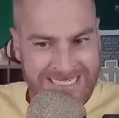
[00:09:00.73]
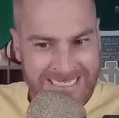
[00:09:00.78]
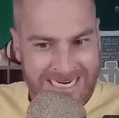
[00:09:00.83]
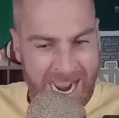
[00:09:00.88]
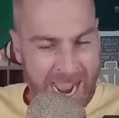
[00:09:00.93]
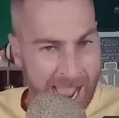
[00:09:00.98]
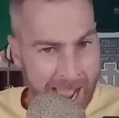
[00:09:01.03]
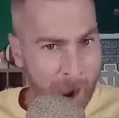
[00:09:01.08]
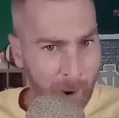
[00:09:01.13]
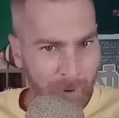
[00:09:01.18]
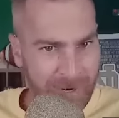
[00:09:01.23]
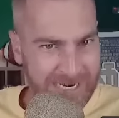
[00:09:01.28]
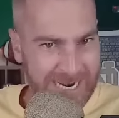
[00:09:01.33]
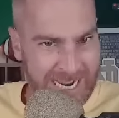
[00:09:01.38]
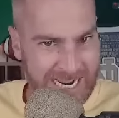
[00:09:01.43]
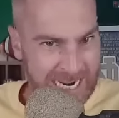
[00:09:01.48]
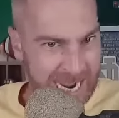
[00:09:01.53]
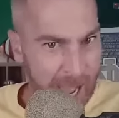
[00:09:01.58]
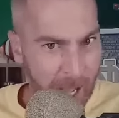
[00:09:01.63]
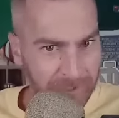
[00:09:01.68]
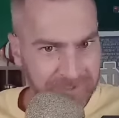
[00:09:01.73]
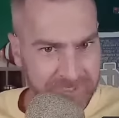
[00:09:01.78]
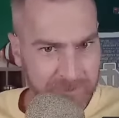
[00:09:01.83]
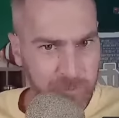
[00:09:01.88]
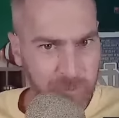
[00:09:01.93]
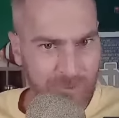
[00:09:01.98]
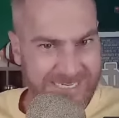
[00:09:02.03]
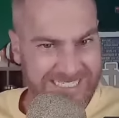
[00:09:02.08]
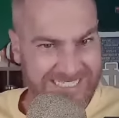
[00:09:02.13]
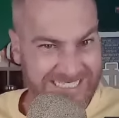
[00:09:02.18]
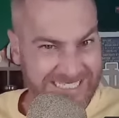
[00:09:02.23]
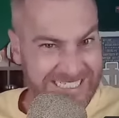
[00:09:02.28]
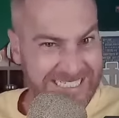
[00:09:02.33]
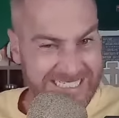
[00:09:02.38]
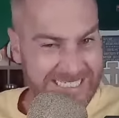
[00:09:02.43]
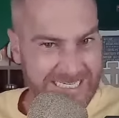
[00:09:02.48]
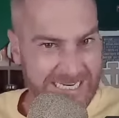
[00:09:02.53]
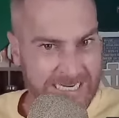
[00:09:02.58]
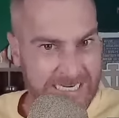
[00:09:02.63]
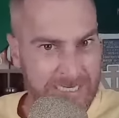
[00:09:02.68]
How in the hell did we
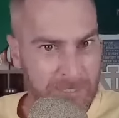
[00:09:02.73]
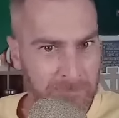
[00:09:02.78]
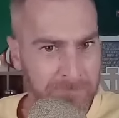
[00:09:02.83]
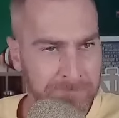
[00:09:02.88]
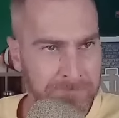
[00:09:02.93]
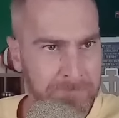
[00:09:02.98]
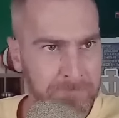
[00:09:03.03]
get here?